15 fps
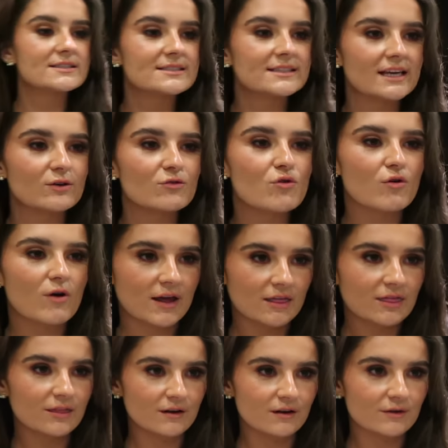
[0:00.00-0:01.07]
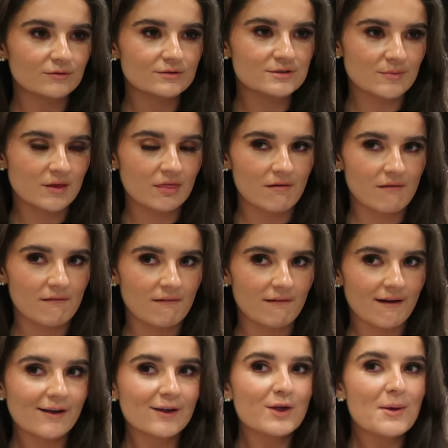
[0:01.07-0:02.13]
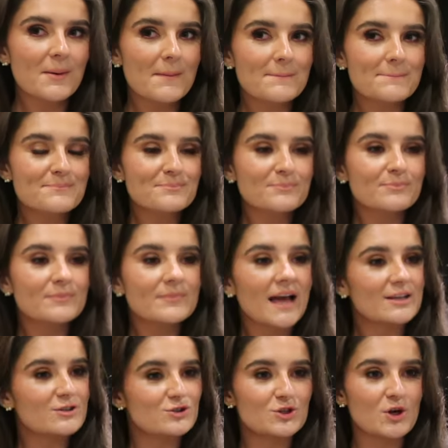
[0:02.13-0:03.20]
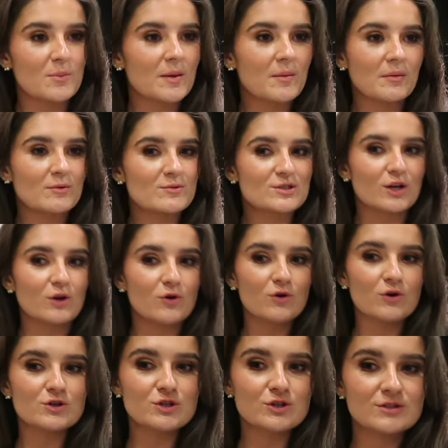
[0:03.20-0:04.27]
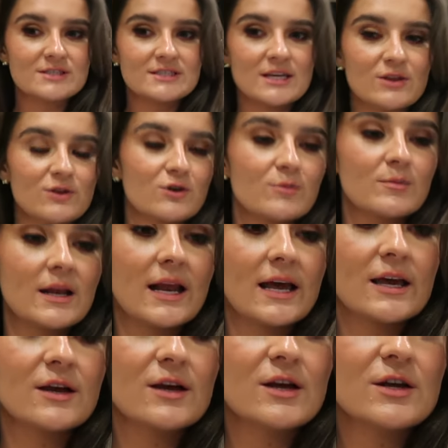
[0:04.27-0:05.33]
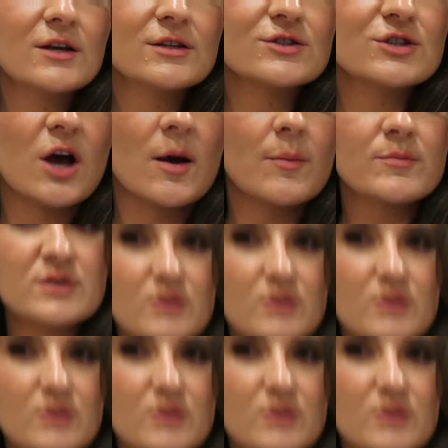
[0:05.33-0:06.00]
see right through to my thong. I just told people it was the look because you could see through me, like, top.